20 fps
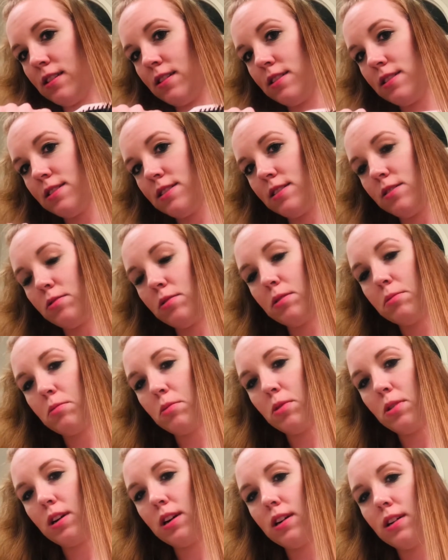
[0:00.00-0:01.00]
Let's do
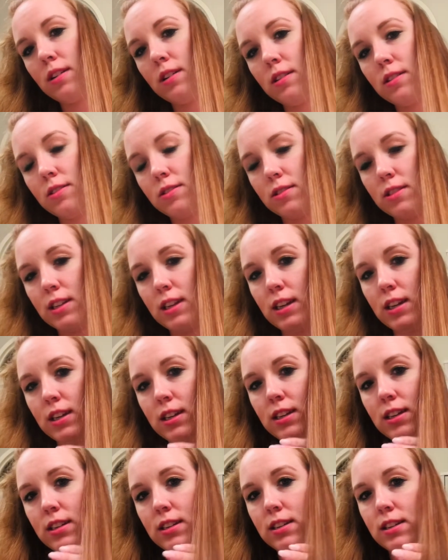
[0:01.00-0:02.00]
one more toward the
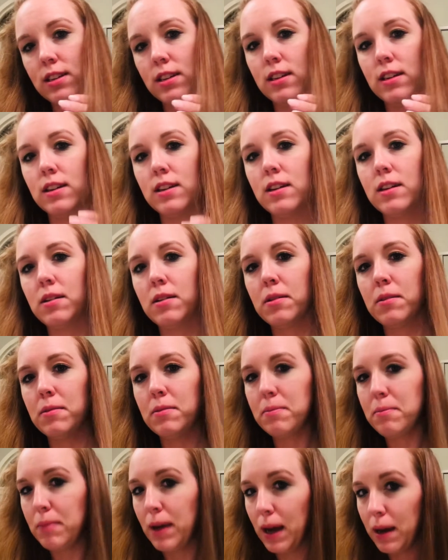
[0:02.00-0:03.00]
end.
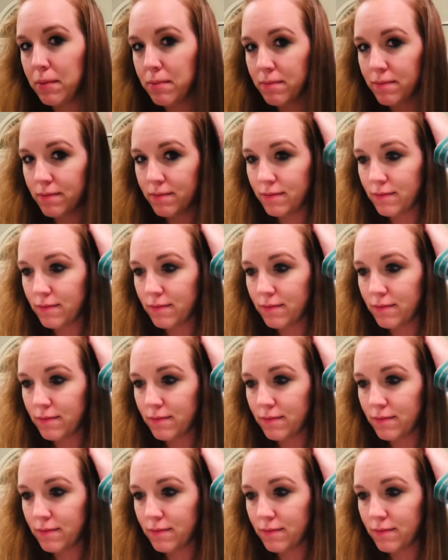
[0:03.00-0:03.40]
Bam.